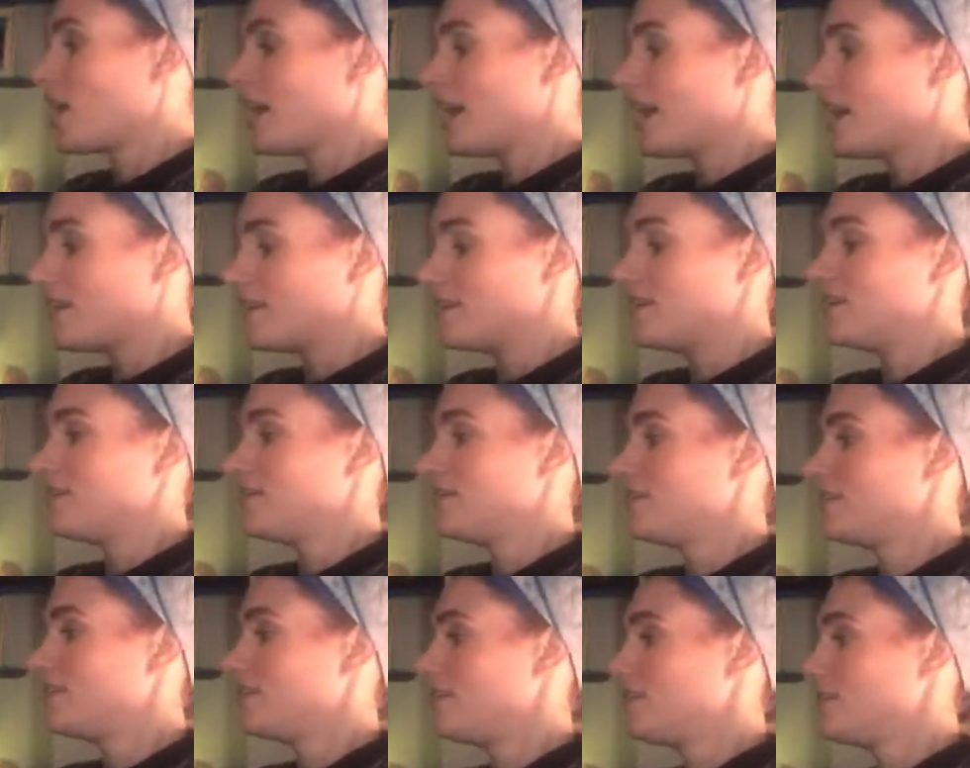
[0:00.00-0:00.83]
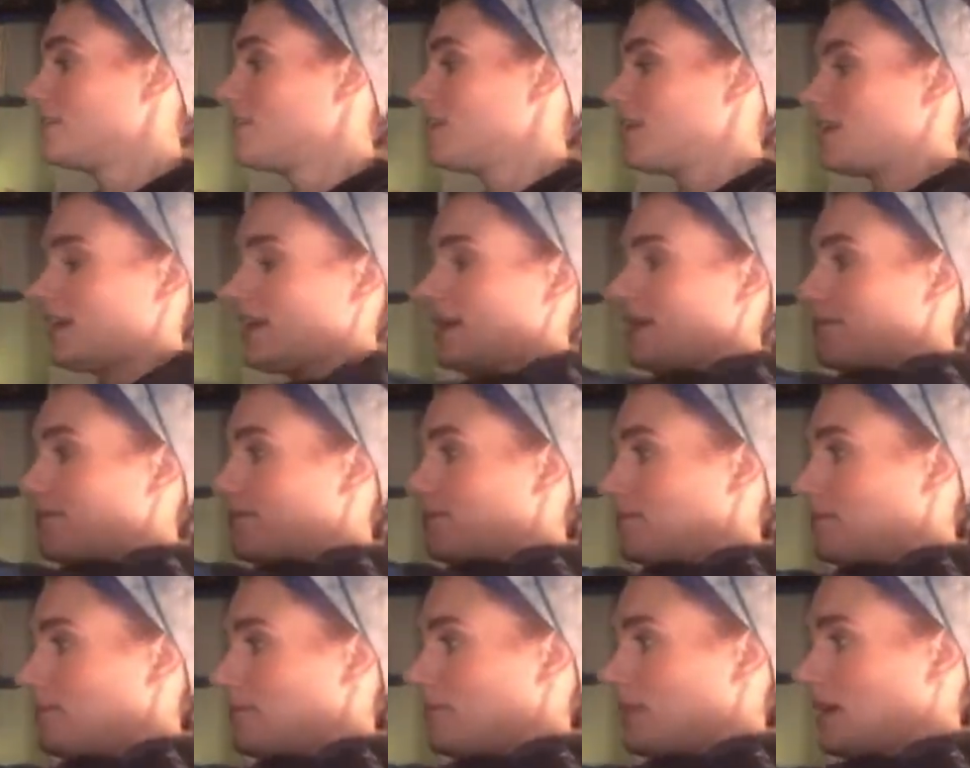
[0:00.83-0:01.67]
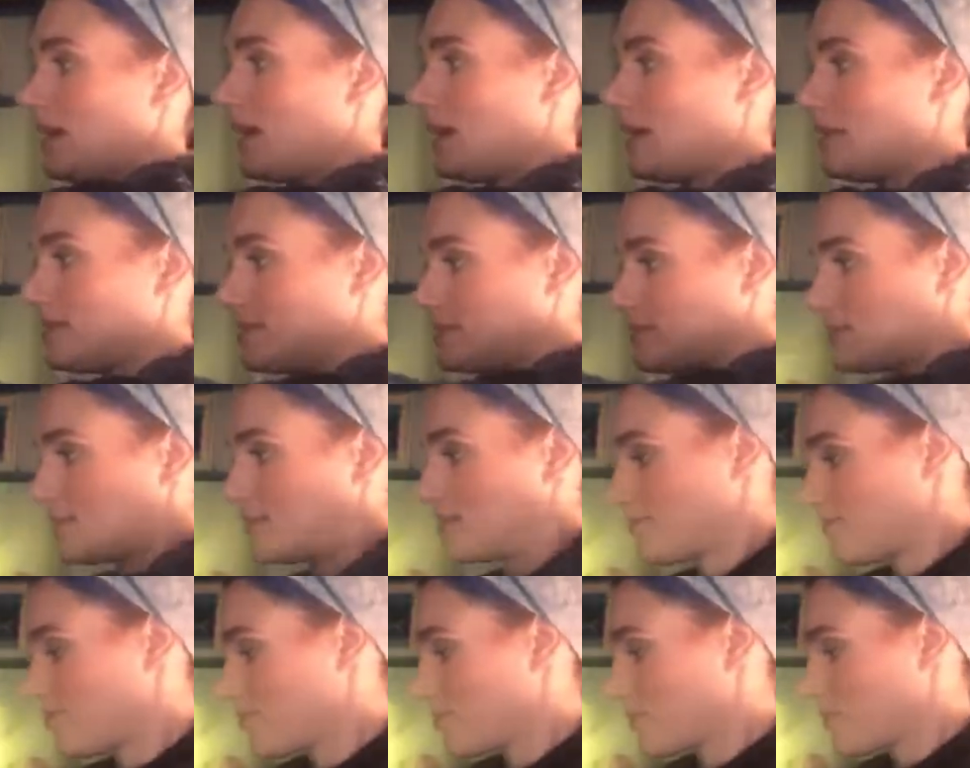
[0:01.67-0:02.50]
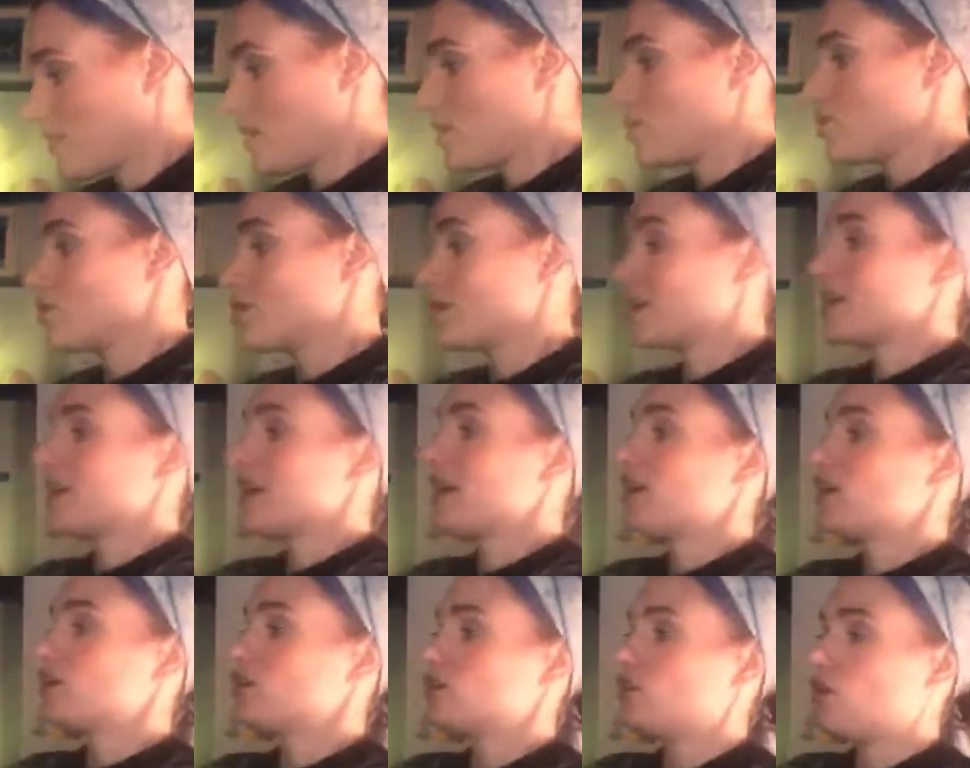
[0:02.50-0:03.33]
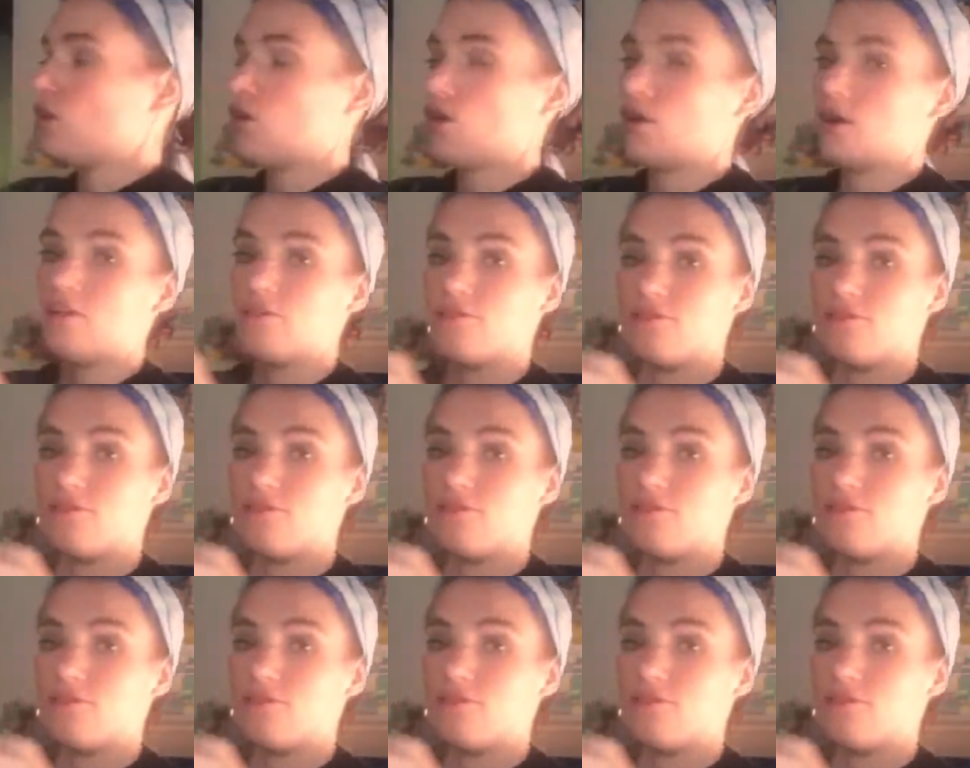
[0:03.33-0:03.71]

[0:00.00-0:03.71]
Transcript: in, and you can get a lot